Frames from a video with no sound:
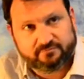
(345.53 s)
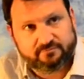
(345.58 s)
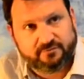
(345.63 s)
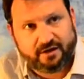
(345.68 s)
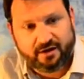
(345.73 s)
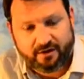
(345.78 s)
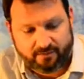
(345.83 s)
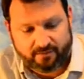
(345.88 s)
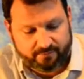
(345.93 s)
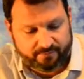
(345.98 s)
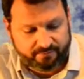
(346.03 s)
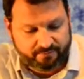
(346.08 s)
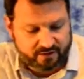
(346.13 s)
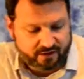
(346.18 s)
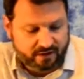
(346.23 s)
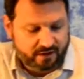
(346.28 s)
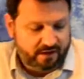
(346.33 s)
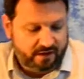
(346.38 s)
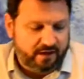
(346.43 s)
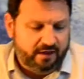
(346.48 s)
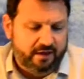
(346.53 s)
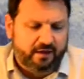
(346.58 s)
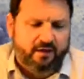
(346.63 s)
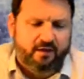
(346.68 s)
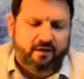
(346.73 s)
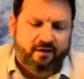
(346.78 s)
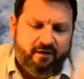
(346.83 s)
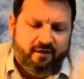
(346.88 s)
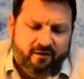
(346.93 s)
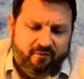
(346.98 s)
Now,
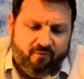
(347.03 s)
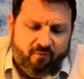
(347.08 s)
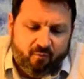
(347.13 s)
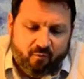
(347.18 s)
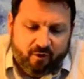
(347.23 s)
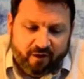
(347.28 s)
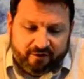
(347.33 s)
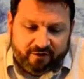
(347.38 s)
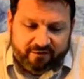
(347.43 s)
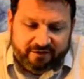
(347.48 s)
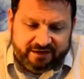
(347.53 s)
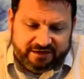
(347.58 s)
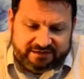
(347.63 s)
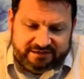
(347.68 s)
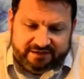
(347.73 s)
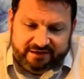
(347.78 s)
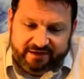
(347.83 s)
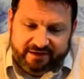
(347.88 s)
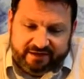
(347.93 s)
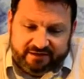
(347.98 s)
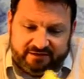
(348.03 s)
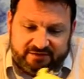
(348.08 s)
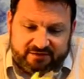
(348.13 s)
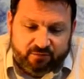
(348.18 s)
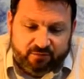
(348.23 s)
what are these things?